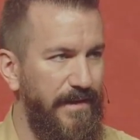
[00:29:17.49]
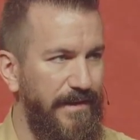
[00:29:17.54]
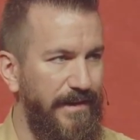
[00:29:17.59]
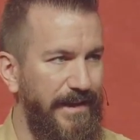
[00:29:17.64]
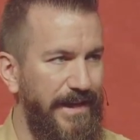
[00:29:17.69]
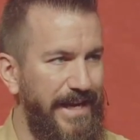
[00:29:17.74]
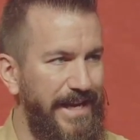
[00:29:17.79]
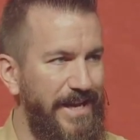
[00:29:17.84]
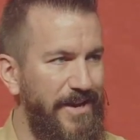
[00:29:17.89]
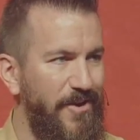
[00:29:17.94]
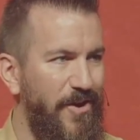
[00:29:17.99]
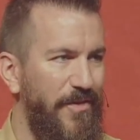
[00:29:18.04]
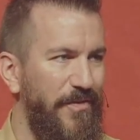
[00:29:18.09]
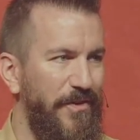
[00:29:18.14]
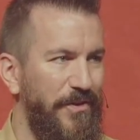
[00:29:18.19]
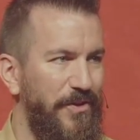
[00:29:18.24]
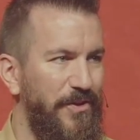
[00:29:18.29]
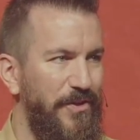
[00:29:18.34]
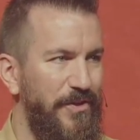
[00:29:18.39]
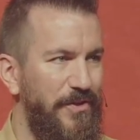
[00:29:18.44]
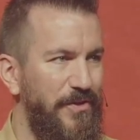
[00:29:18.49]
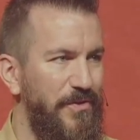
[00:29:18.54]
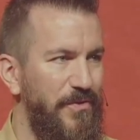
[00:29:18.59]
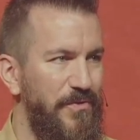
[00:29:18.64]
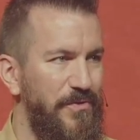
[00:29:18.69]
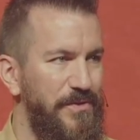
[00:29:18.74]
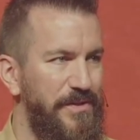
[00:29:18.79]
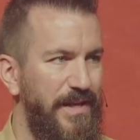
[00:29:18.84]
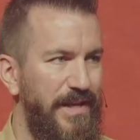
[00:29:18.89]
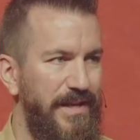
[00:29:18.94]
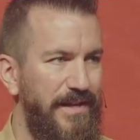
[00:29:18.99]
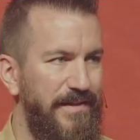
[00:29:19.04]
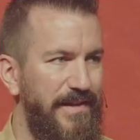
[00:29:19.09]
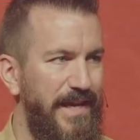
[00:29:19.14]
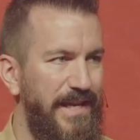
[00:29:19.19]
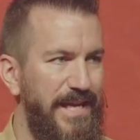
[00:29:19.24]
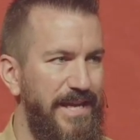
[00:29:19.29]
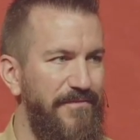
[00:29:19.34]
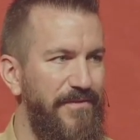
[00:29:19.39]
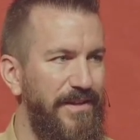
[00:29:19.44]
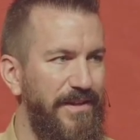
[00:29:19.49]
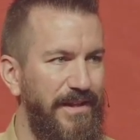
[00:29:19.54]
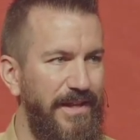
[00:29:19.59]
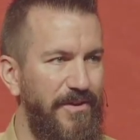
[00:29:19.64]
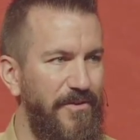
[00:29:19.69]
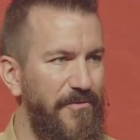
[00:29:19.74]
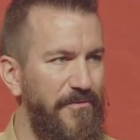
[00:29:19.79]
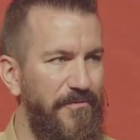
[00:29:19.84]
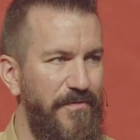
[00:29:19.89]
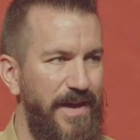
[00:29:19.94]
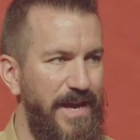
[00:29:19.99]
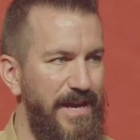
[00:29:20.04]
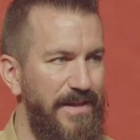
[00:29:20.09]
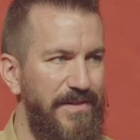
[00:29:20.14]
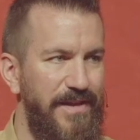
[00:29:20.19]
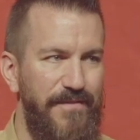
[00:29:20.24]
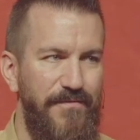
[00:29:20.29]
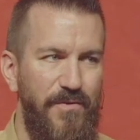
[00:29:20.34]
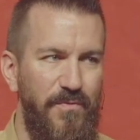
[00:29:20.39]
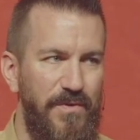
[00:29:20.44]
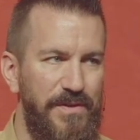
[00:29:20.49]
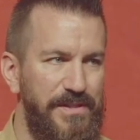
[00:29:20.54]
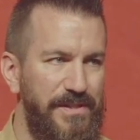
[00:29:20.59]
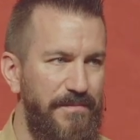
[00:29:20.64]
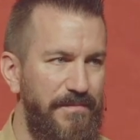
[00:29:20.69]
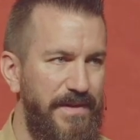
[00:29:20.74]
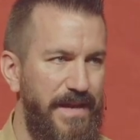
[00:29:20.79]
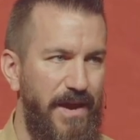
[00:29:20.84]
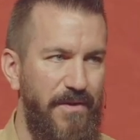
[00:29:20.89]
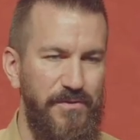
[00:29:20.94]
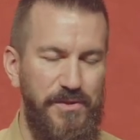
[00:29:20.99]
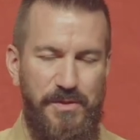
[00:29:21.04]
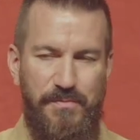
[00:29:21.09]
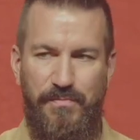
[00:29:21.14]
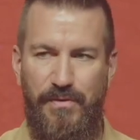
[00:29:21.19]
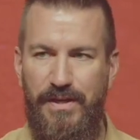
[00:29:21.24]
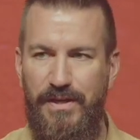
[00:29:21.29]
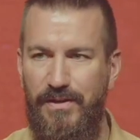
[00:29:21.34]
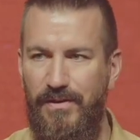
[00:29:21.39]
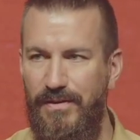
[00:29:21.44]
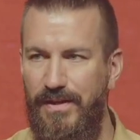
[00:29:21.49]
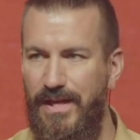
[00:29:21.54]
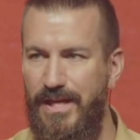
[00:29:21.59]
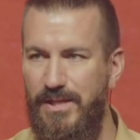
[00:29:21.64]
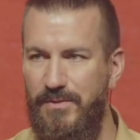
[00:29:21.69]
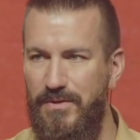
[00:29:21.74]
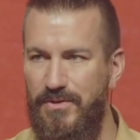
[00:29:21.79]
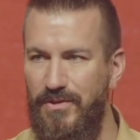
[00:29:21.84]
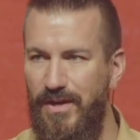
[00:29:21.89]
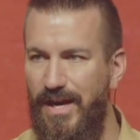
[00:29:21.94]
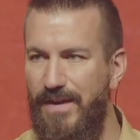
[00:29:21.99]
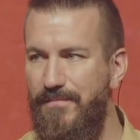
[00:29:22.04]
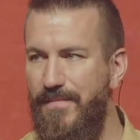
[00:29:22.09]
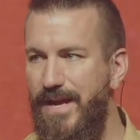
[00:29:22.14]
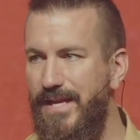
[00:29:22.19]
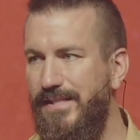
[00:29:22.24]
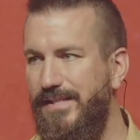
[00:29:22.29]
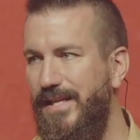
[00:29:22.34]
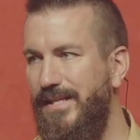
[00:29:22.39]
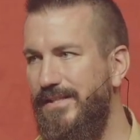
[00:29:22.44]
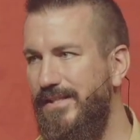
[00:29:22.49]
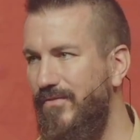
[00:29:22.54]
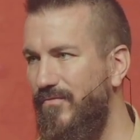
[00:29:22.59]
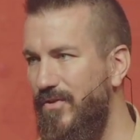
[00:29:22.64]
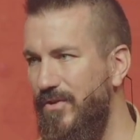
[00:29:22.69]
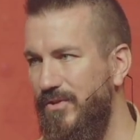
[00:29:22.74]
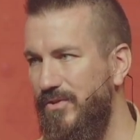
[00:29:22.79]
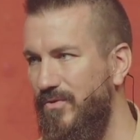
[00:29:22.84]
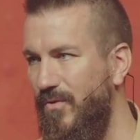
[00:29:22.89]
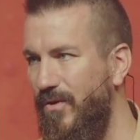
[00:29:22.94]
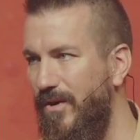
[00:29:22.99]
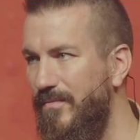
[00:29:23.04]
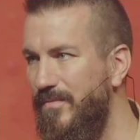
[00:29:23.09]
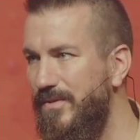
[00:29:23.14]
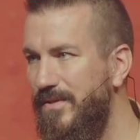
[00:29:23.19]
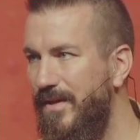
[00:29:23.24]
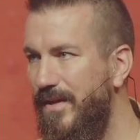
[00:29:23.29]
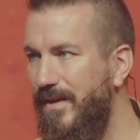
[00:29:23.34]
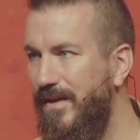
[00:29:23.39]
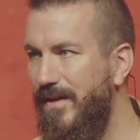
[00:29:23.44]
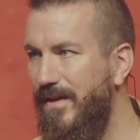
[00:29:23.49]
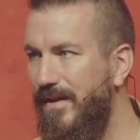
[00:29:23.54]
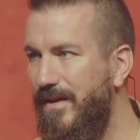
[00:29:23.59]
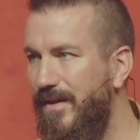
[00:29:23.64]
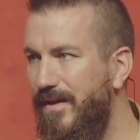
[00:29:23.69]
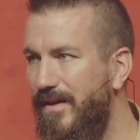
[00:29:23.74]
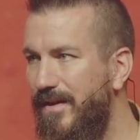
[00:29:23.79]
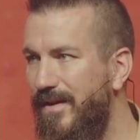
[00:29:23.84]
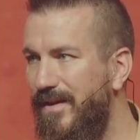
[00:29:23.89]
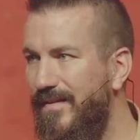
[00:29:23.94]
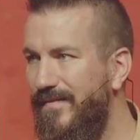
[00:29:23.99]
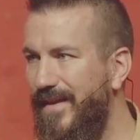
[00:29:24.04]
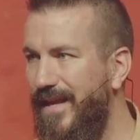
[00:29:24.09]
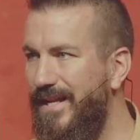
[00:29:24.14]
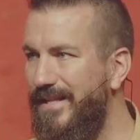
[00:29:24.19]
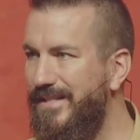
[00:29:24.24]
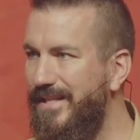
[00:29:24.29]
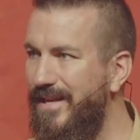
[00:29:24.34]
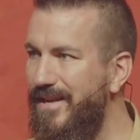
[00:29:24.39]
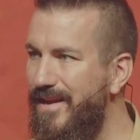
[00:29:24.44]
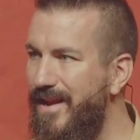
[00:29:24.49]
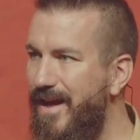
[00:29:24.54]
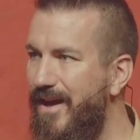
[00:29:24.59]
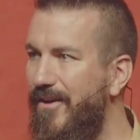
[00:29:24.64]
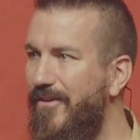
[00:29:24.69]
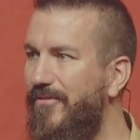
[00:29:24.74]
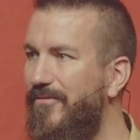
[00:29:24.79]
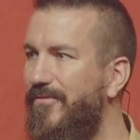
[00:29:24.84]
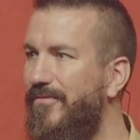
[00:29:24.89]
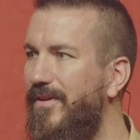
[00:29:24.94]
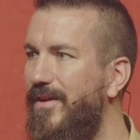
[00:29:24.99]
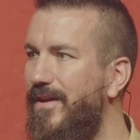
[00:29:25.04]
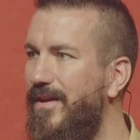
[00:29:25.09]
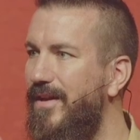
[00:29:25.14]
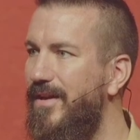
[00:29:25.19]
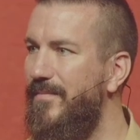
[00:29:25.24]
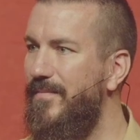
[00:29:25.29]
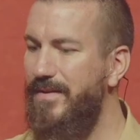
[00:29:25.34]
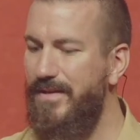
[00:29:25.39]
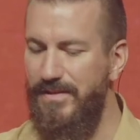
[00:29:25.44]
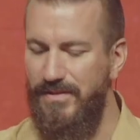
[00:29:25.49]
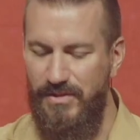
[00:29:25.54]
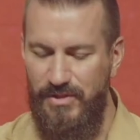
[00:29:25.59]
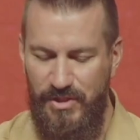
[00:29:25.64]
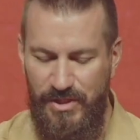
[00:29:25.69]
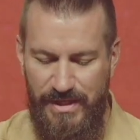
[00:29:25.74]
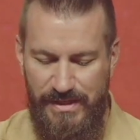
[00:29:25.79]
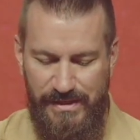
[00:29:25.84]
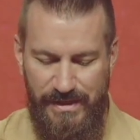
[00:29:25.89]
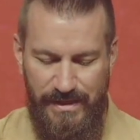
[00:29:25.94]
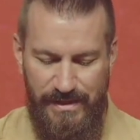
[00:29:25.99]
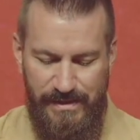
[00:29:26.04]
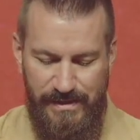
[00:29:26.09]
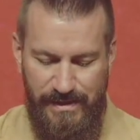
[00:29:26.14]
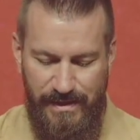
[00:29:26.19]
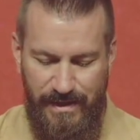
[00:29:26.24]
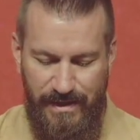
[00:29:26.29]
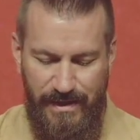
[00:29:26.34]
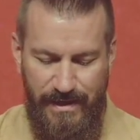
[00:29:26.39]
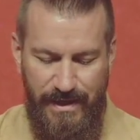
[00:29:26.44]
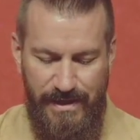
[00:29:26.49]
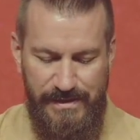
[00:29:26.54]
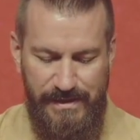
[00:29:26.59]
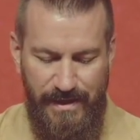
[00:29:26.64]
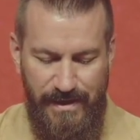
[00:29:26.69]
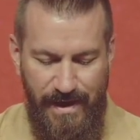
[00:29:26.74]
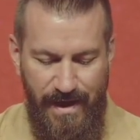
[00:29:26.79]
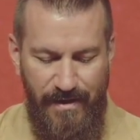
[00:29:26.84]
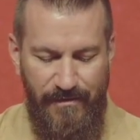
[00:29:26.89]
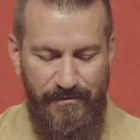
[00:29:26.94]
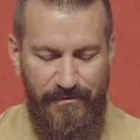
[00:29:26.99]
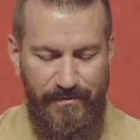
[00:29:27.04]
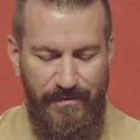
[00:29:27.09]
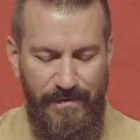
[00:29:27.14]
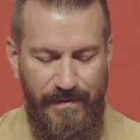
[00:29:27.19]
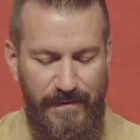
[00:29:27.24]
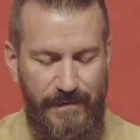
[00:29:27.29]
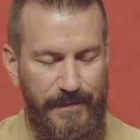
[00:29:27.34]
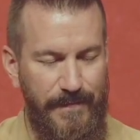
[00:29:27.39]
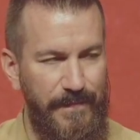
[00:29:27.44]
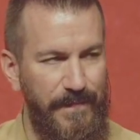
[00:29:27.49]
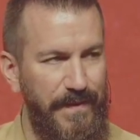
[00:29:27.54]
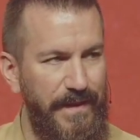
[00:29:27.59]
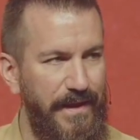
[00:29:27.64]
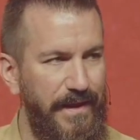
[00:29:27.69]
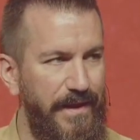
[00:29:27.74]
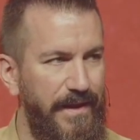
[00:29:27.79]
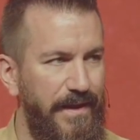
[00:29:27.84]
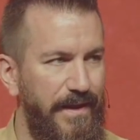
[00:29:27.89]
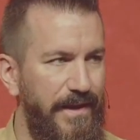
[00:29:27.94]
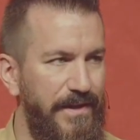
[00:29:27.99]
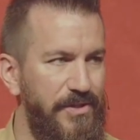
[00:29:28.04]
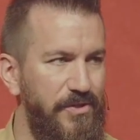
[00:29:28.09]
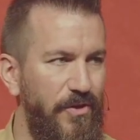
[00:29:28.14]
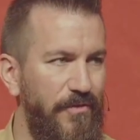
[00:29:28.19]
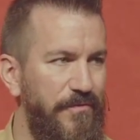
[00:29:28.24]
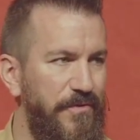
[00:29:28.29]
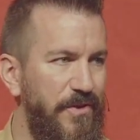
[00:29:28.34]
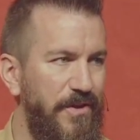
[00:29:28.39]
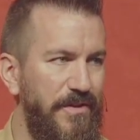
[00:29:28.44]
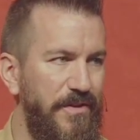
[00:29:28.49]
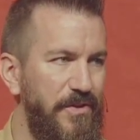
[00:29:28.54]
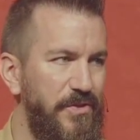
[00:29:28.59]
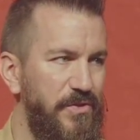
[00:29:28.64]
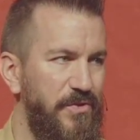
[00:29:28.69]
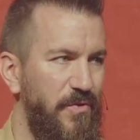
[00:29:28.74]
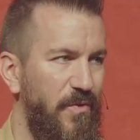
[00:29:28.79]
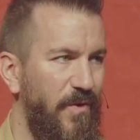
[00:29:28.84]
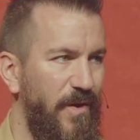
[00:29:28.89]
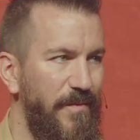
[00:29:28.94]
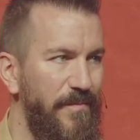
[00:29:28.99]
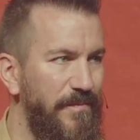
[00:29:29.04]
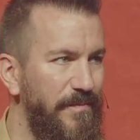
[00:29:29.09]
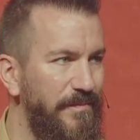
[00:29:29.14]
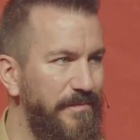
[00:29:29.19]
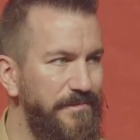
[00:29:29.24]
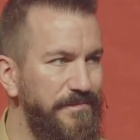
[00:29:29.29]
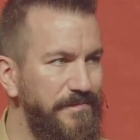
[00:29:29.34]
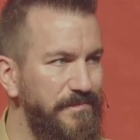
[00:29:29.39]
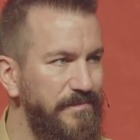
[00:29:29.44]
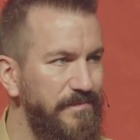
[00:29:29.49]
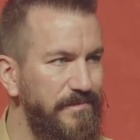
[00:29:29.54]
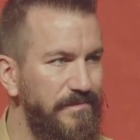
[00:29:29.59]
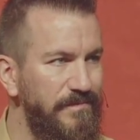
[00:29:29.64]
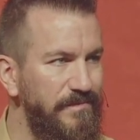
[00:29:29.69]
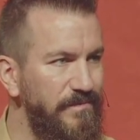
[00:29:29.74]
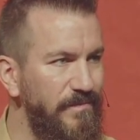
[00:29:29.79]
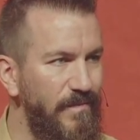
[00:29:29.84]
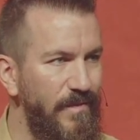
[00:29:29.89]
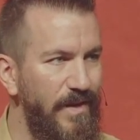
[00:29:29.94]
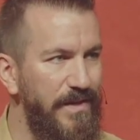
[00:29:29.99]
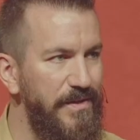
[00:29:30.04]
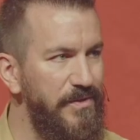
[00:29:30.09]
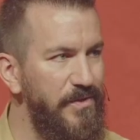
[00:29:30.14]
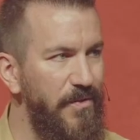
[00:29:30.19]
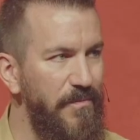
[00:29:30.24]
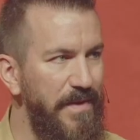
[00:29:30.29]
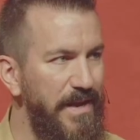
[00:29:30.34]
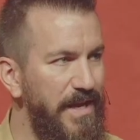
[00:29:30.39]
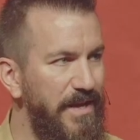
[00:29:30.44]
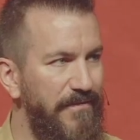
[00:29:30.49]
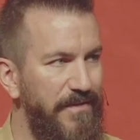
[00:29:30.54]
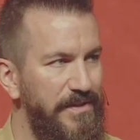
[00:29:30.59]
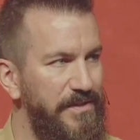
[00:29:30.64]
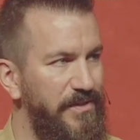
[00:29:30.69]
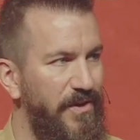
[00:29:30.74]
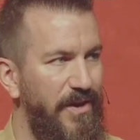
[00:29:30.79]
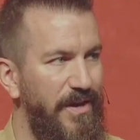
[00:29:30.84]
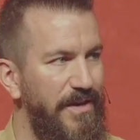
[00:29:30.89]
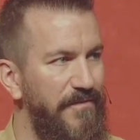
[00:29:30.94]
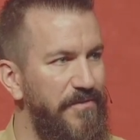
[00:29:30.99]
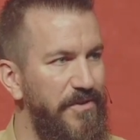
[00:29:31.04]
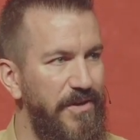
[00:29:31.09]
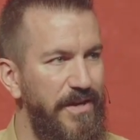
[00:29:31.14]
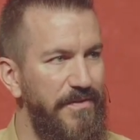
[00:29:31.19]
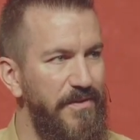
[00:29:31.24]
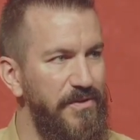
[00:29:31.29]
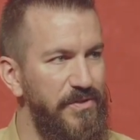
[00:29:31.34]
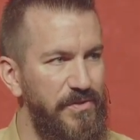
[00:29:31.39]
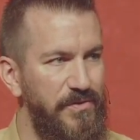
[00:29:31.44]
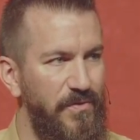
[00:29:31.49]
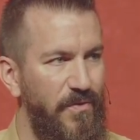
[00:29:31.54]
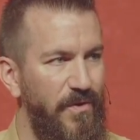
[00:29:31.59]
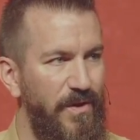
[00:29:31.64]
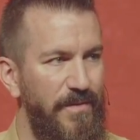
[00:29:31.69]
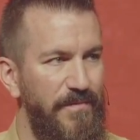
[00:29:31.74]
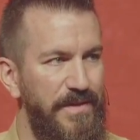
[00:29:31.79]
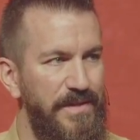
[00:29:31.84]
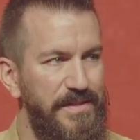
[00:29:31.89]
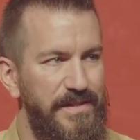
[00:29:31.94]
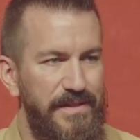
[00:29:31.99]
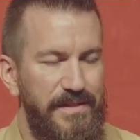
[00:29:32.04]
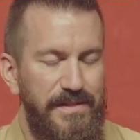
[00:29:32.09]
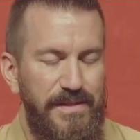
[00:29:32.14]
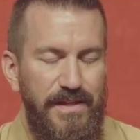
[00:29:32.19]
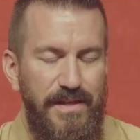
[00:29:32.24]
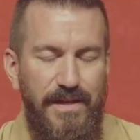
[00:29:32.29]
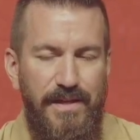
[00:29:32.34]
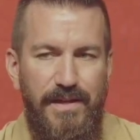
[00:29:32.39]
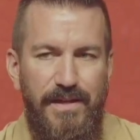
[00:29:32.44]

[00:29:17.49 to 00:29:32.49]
Leaning on the good news that, that even little faith, even with some doubt sprinkled in as we try and make sense of the storms, that it's enough because Jesus is enough. And so if you're in the storm, as so many of us are. If you're in the storm, this is,